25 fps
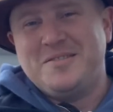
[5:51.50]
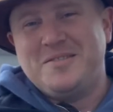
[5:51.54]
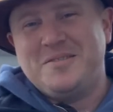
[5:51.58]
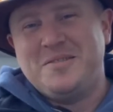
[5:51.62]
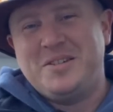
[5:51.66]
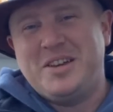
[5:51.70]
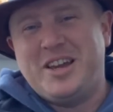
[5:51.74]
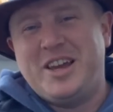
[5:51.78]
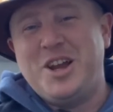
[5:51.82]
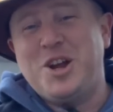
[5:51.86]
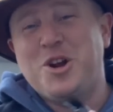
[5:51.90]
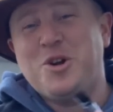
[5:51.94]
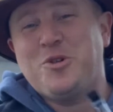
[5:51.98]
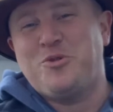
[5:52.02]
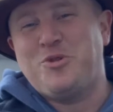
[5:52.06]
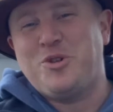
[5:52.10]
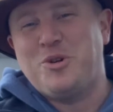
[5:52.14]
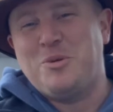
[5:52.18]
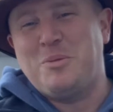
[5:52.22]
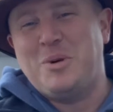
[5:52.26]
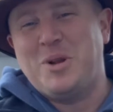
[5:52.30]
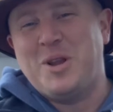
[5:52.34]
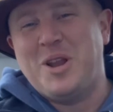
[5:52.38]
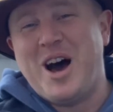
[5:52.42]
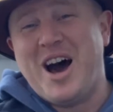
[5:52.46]
hear
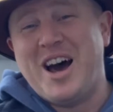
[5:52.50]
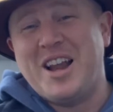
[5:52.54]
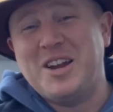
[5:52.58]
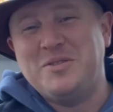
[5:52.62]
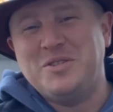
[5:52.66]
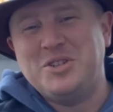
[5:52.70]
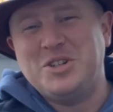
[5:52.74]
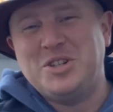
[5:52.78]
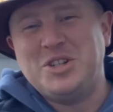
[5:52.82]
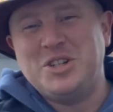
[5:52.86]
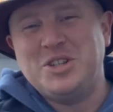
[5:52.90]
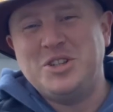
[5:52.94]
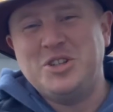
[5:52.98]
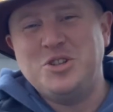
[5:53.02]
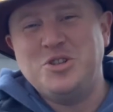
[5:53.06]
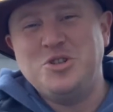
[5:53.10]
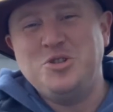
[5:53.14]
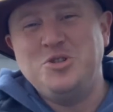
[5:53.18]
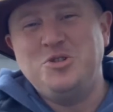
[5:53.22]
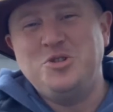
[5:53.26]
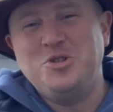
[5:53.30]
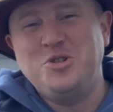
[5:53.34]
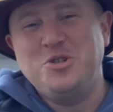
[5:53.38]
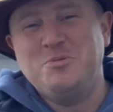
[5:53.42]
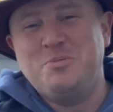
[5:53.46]
from a lot of us in the
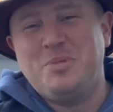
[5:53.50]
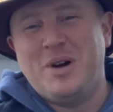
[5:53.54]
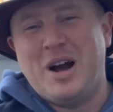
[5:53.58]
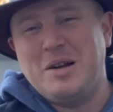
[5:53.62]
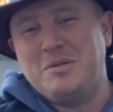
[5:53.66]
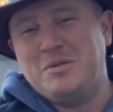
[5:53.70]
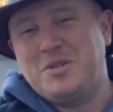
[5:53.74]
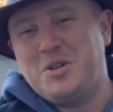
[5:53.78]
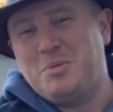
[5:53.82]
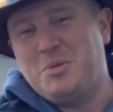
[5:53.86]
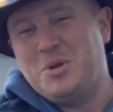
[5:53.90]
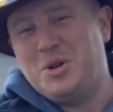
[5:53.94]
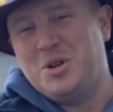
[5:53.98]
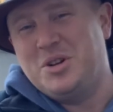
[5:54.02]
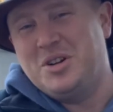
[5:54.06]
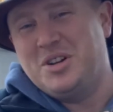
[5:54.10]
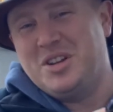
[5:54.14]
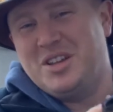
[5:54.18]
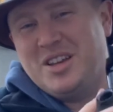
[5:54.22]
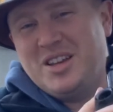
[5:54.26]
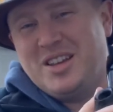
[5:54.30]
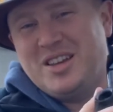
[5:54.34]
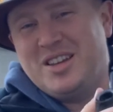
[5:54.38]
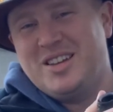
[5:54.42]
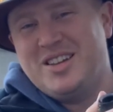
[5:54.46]
YouTube pipe
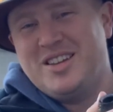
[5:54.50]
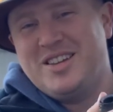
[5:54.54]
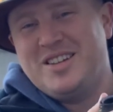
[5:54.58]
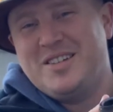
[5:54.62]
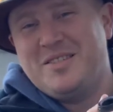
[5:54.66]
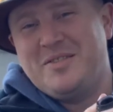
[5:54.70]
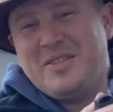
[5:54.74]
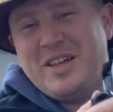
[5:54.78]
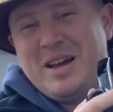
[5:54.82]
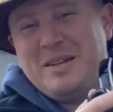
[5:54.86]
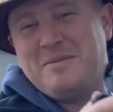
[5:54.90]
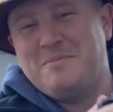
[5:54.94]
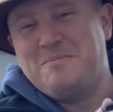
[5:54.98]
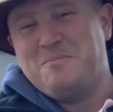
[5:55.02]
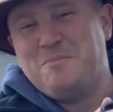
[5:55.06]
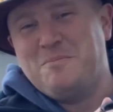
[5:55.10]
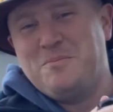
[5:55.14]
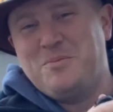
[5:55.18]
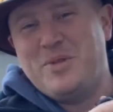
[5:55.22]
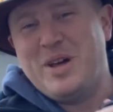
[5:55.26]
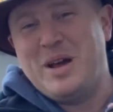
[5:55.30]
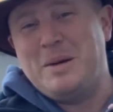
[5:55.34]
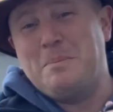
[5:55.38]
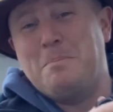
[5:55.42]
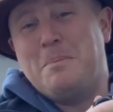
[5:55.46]
community,
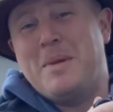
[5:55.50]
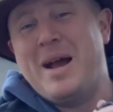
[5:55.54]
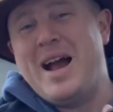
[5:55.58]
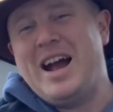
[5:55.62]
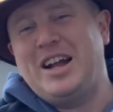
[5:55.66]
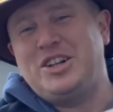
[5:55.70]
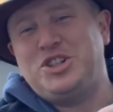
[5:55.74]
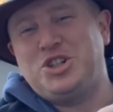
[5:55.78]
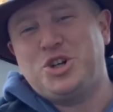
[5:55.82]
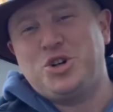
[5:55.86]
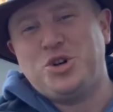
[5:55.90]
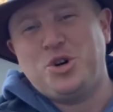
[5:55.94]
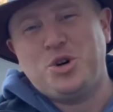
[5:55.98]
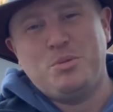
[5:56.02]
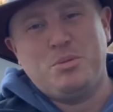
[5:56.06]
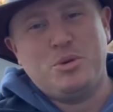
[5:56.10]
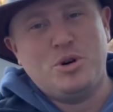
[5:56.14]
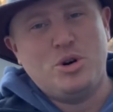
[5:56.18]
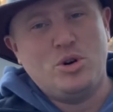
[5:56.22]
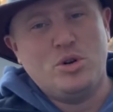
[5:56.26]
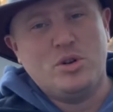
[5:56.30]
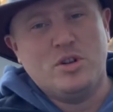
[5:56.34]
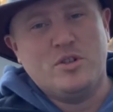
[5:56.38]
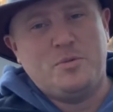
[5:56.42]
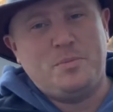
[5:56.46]
that magical
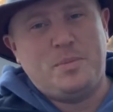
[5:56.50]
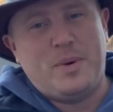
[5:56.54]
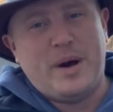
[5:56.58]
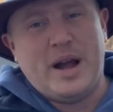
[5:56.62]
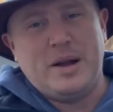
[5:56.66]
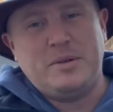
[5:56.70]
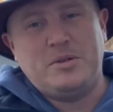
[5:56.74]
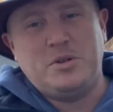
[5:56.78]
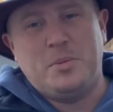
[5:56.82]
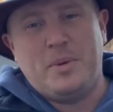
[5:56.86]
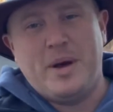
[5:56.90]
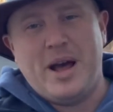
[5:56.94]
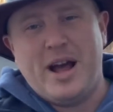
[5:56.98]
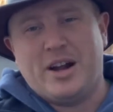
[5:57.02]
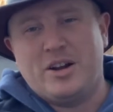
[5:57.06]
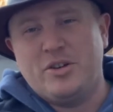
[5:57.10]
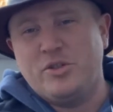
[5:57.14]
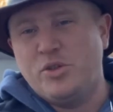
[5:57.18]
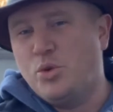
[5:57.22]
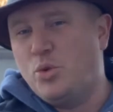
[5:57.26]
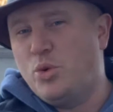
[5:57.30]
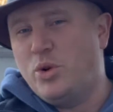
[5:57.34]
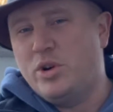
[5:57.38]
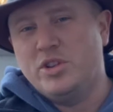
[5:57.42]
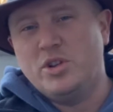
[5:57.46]
bowl of pipe tobacco,
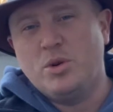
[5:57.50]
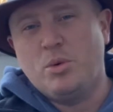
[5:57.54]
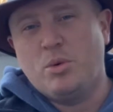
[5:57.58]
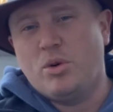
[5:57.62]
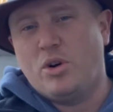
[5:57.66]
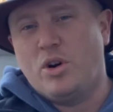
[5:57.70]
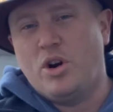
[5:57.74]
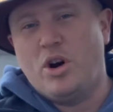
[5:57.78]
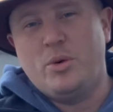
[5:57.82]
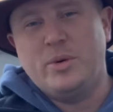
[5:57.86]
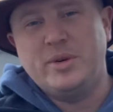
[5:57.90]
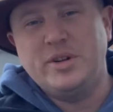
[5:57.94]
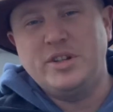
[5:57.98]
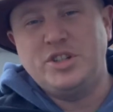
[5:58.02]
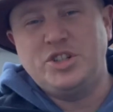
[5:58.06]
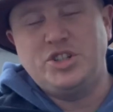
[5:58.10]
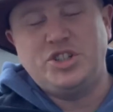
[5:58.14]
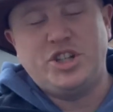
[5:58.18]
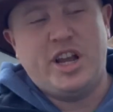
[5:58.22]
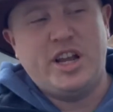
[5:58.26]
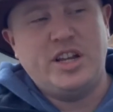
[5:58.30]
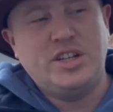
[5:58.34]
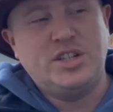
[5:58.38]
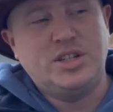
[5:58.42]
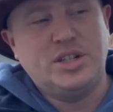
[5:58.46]
the one that we're always
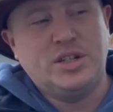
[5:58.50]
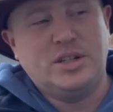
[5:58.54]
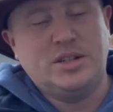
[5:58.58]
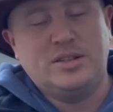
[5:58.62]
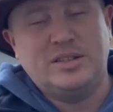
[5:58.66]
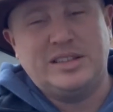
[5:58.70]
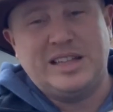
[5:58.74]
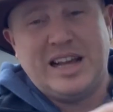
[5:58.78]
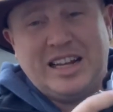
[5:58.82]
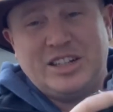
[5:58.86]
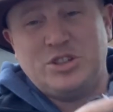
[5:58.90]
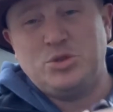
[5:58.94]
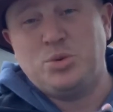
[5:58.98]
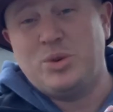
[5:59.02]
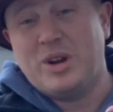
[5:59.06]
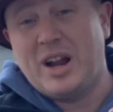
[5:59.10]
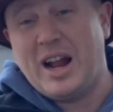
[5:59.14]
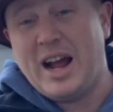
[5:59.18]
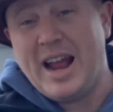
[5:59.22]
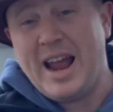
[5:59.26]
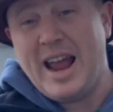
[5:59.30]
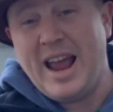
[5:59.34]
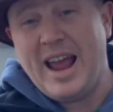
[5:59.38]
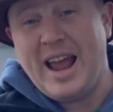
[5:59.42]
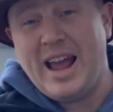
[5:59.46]
chasing, that's what
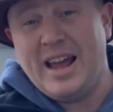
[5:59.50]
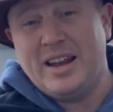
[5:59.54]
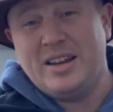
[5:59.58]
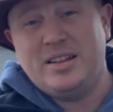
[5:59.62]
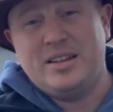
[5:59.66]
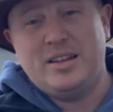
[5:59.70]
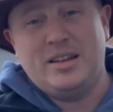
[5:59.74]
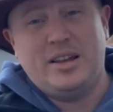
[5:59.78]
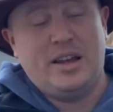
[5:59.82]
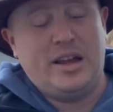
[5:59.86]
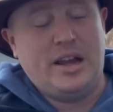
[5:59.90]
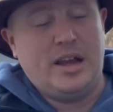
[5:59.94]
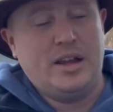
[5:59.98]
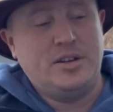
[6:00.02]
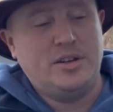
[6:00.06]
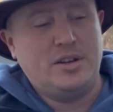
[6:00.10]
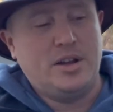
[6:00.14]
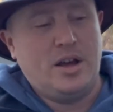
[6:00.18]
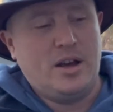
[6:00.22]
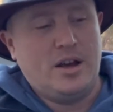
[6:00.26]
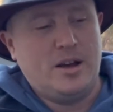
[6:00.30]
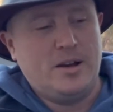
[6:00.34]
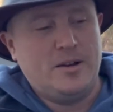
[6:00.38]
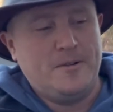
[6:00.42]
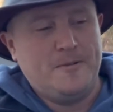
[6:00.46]
I had. And
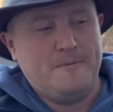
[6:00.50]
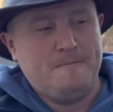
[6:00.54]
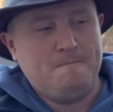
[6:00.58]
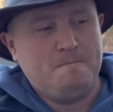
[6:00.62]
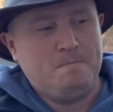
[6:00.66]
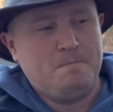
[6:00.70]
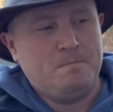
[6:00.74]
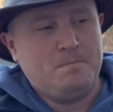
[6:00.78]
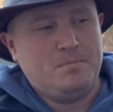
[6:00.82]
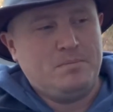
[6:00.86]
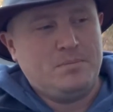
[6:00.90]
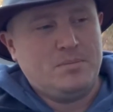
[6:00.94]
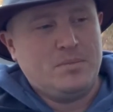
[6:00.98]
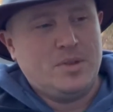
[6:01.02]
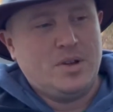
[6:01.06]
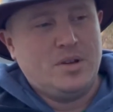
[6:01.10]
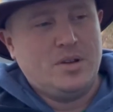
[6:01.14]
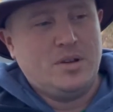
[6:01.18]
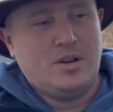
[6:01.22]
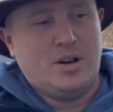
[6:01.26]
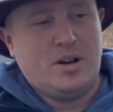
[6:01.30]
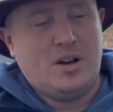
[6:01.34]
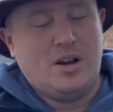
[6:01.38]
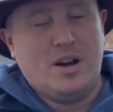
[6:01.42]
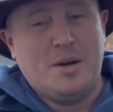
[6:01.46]

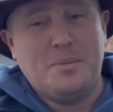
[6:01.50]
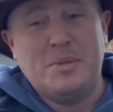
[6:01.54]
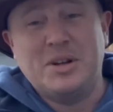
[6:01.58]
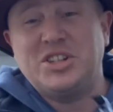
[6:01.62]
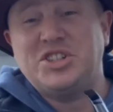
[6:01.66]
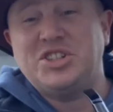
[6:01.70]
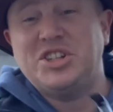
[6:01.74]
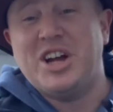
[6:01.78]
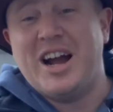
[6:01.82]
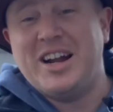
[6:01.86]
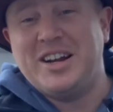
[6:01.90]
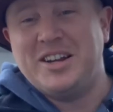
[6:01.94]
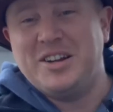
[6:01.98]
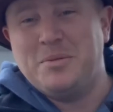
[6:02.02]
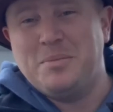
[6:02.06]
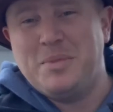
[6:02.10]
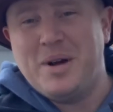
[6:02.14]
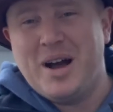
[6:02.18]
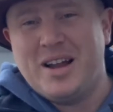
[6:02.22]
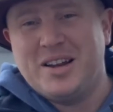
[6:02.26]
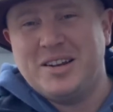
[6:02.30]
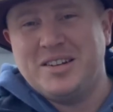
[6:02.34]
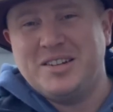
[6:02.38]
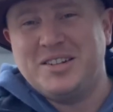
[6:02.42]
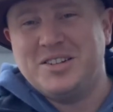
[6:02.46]
I'm excited
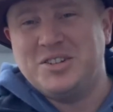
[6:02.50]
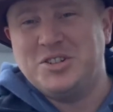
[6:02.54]
about it, because it